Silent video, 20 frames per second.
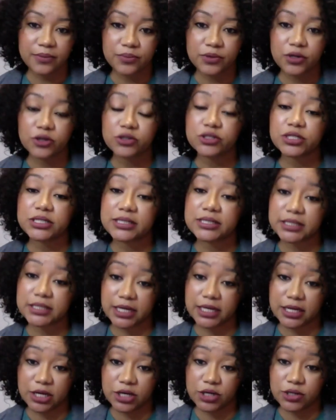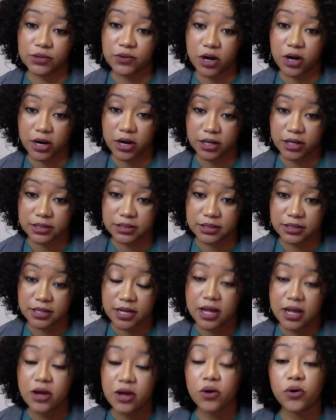You'll just sit and do art.
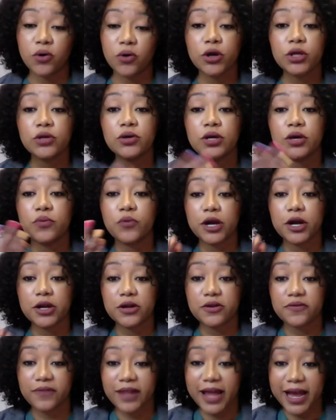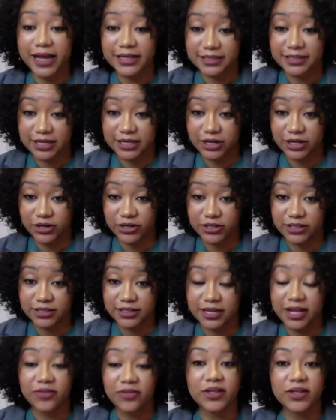Or you can wear your flat sneakers
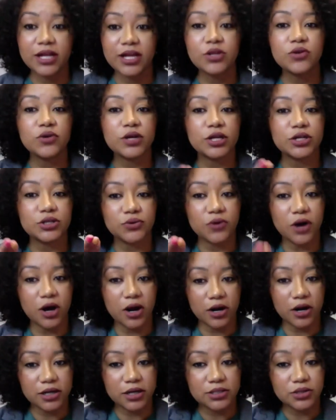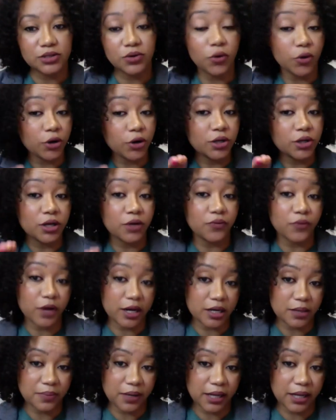and then you can do art, or you can run
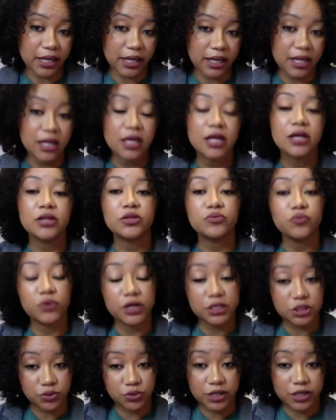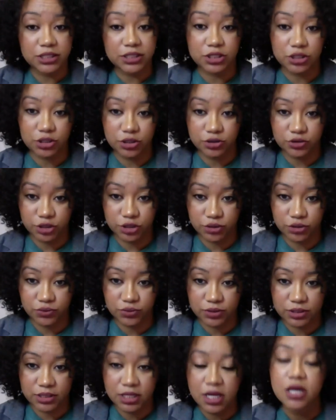and play. What choice do you
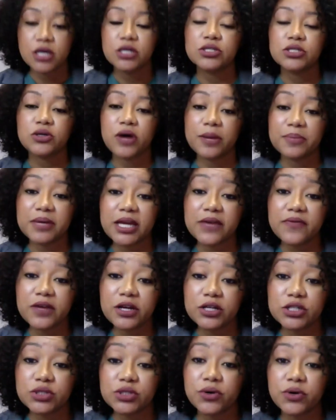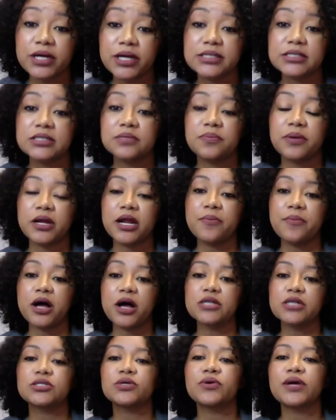choose? So I'm giving a choice, but I'm
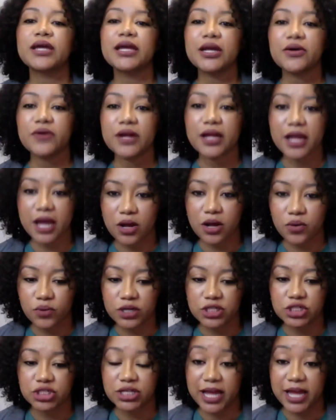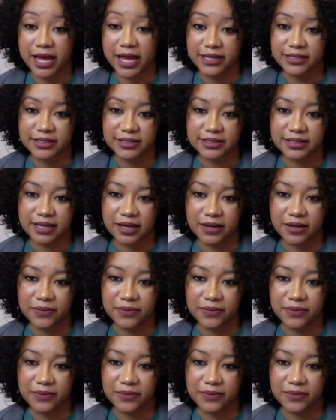also hearing out what she had to say.